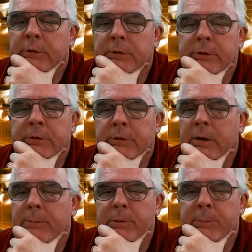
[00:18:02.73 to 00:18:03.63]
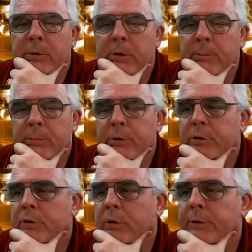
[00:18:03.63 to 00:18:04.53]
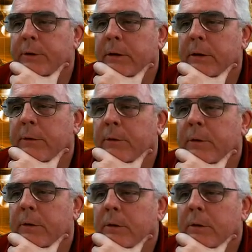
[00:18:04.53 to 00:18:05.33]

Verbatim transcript: stop the pawn push altogether.